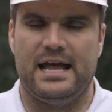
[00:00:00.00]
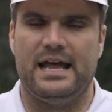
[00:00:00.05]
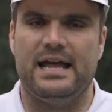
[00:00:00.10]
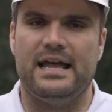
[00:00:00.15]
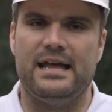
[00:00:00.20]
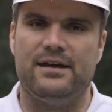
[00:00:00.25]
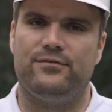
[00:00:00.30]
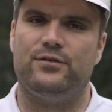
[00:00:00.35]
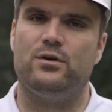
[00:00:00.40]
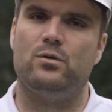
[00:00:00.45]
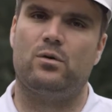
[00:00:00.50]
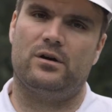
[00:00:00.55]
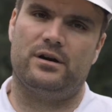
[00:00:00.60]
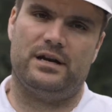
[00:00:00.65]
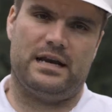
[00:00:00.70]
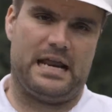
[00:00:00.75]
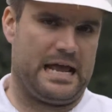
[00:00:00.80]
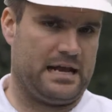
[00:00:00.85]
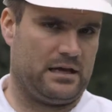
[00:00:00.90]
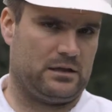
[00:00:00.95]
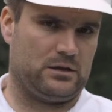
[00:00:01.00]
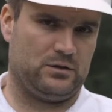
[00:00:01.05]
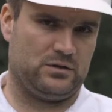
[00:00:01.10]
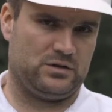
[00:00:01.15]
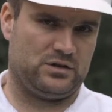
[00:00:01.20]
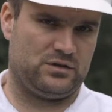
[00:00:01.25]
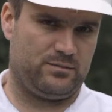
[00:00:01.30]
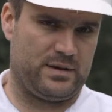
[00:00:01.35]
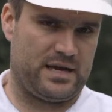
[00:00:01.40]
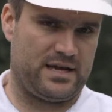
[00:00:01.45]
If you are in an
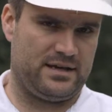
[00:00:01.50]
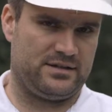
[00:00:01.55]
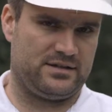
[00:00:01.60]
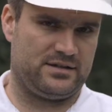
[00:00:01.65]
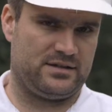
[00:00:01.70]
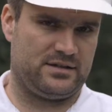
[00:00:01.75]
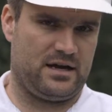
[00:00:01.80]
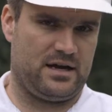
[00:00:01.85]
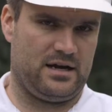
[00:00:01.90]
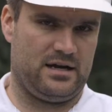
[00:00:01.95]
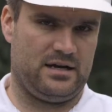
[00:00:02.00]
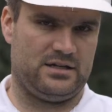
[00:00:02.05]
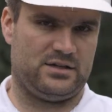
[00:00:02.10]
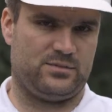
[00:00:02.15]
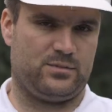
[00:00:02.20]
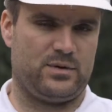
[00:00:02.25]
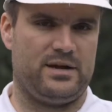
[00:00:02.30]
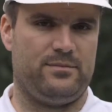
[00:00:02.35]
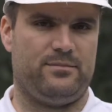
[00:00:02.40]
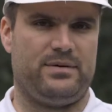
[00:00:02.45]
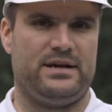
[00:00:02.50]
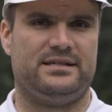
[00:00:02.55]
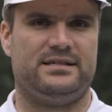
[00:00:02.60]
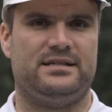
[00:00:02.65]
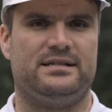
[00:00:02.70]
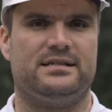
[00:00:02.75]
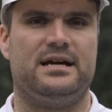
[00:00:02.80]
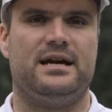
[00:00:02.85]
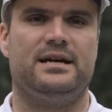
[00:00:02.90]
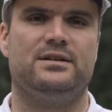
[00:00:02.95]
enclosed space uh, spraying
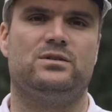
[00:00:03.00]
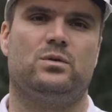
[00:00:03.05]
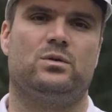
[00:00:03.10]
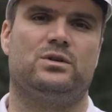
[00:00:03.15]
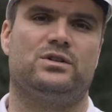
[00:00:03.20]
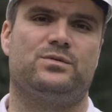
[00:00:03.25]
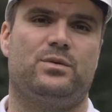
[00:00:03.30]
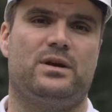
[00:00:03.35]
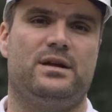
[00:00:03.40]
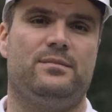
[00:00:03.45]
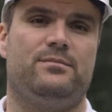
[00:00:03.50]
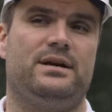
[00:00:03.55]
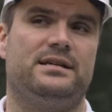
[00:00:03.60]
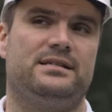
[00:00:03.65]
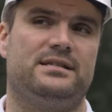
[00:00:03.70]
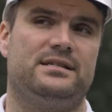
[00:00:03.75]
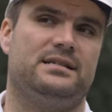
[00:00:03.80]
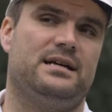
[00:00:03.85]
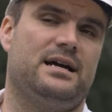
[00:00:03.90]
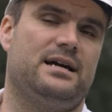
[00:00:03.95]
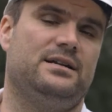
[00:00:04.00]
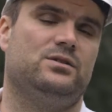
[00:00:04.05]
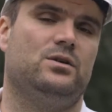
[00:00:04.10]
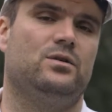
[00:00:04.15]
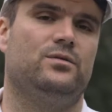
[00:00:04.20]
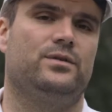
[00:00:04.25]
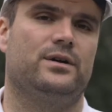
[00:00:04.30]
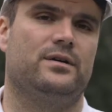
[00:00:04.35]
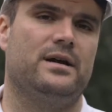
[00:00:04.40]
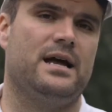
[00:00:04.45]
pesticides or spraying pesticides
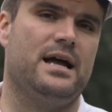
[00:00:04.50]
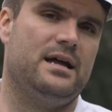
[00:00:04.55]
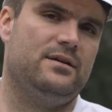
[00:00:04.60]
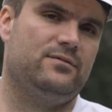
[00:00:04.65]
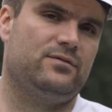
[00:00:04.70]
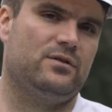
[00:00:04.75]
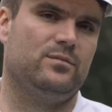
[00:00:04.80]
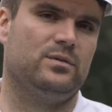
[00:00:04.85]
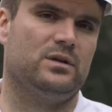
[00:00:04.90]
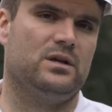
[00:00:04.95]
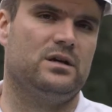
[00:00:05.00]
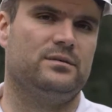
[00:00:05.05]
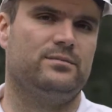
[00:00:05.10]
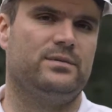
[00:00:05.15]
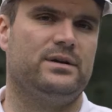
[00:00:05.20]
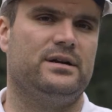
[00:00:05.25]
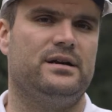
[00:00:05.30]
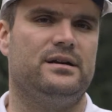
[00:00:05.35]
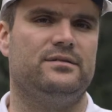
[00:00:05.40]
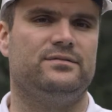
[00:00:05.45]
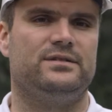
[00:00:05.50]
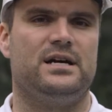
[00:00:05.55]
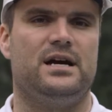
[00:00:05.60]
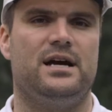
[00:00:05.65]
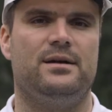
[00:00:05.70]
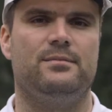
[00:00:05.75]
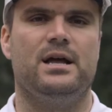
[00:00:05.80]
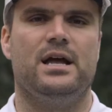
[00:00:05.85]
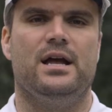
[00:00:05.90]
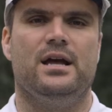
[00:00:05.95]
over your head for a prolonged period of
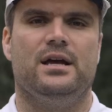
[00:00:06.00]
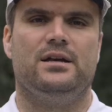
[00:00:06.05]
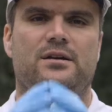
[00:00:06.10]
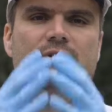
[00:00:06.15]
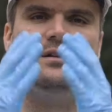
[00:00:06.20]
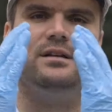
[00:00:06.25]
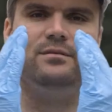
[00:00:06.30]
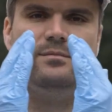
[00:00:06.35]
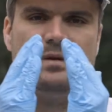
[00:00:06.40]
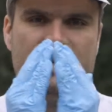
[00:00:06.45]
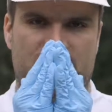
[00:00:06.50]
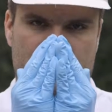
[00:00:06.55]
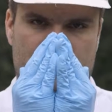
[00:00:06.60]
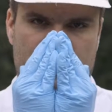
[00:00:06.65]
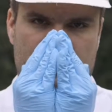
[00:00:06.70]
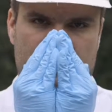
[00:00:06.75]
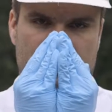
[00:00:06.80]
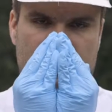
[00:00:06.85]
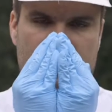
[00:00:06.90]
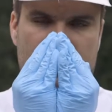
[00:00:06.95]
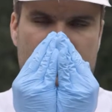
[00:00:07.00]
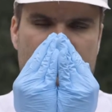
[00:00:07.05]
time, you need to make sure